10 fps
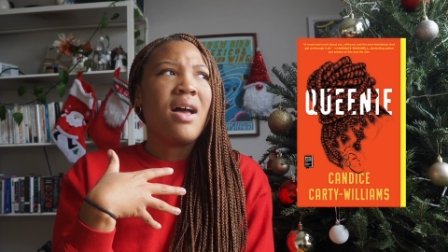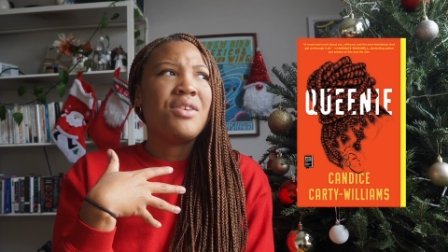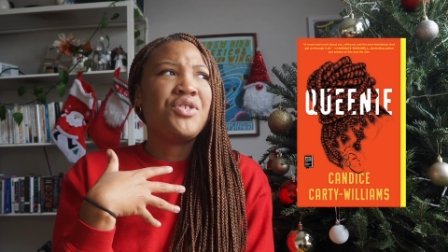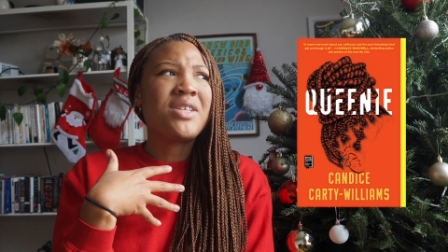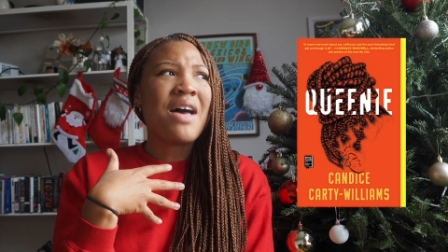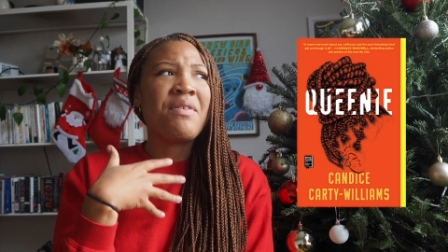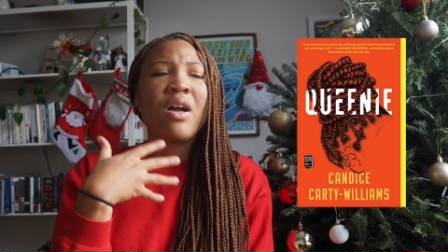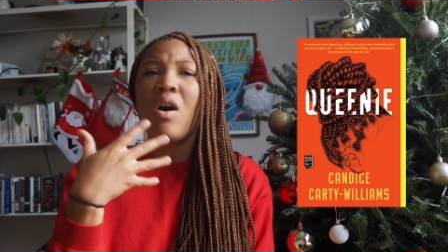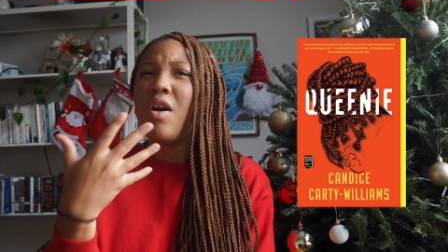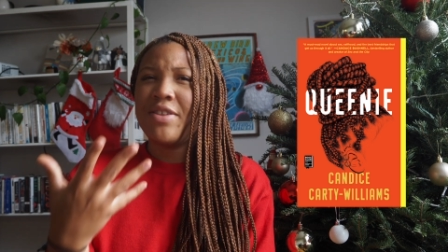just having
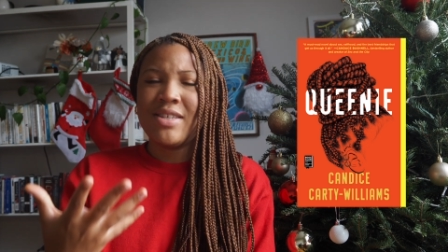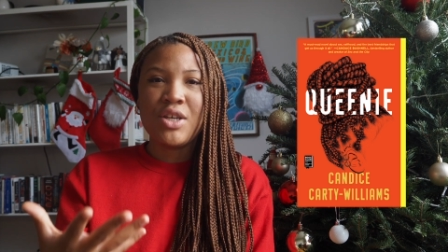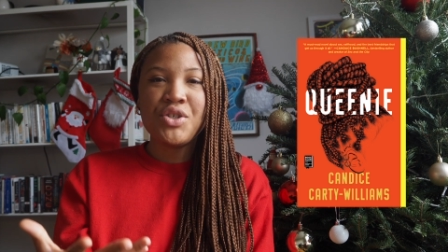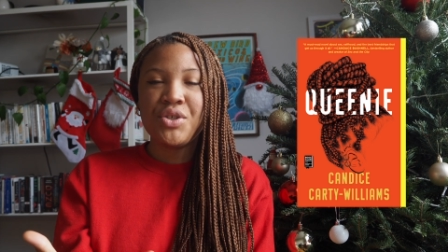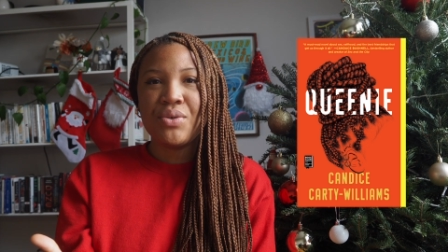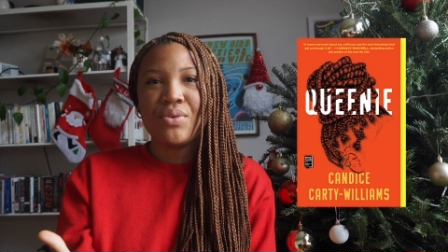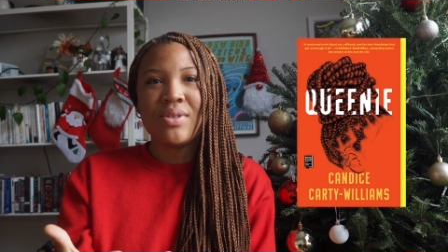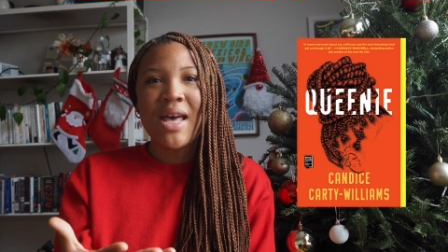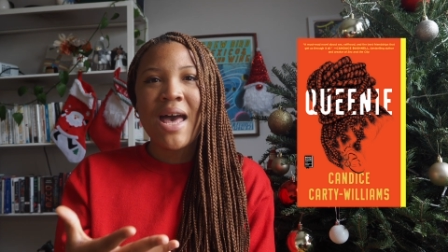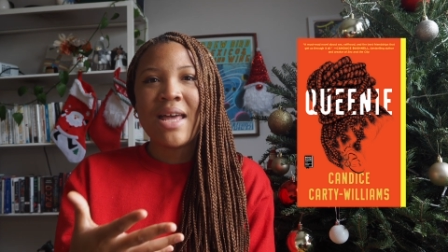all these
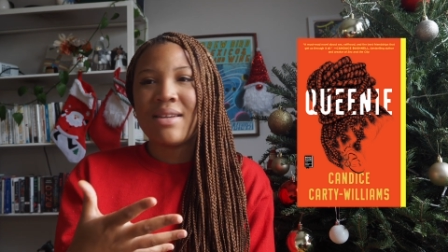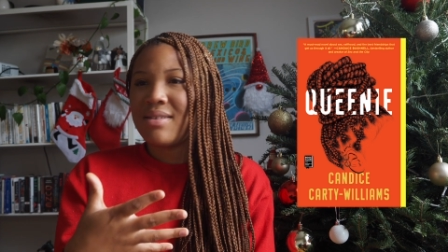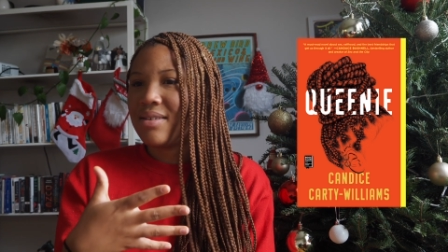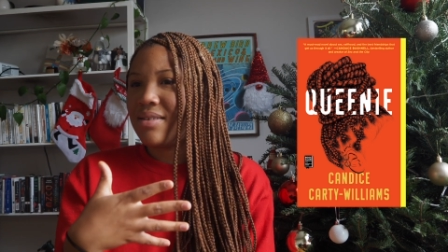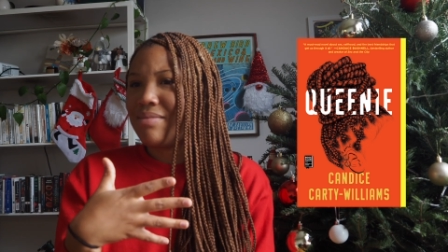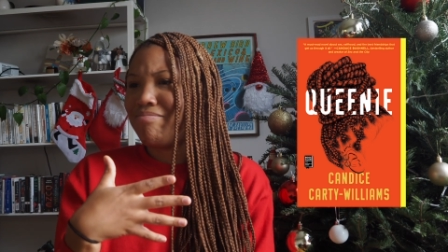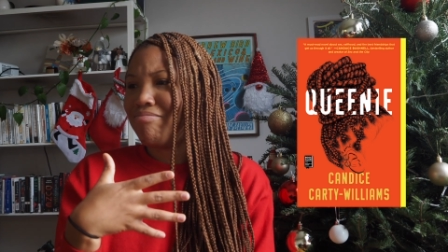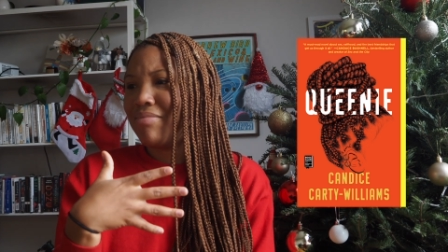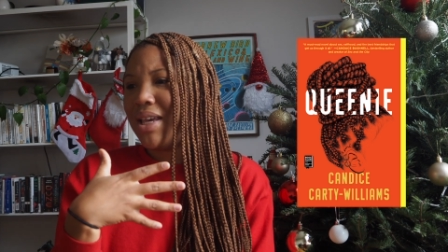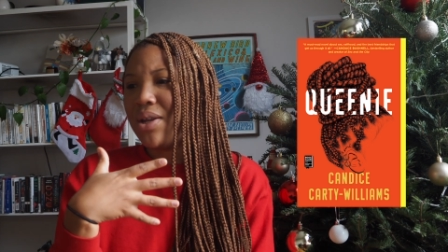issues. And
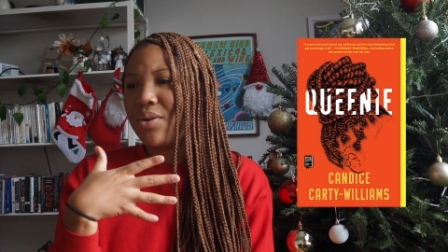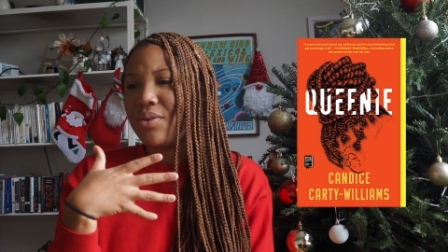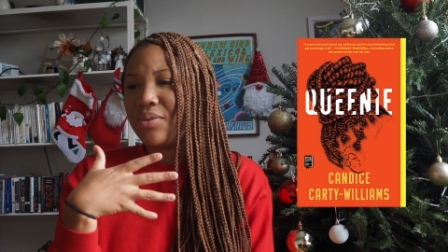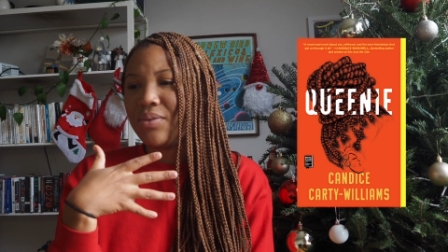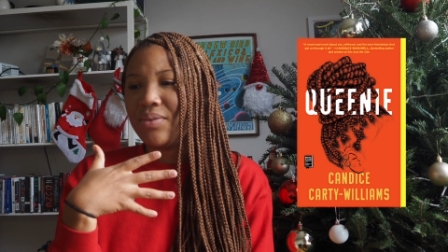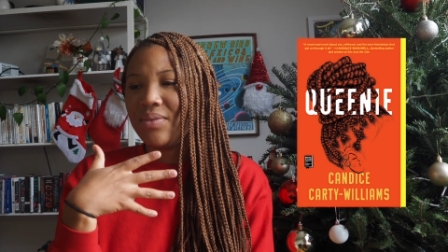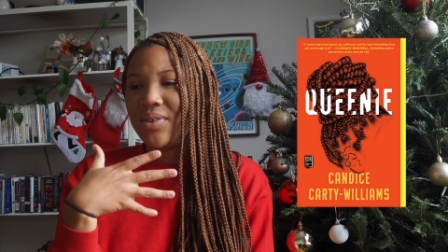you know,